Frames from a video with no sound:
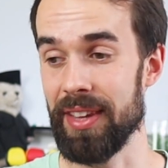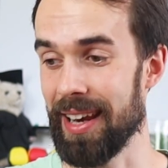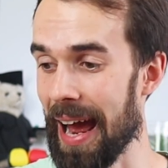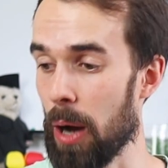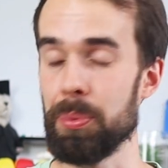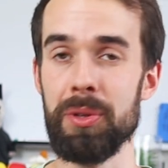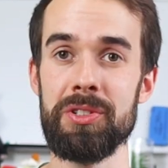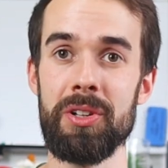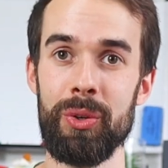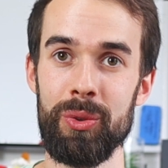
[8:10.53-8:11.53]
then help you
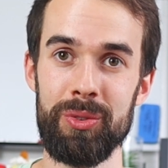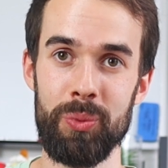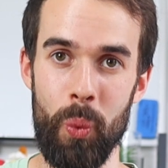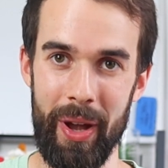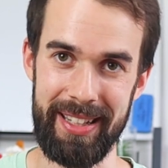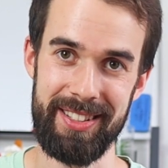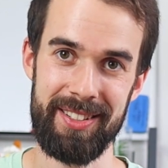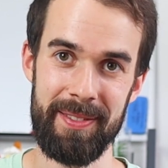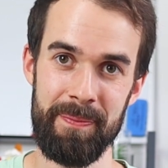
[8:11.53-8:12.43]
to lose weight.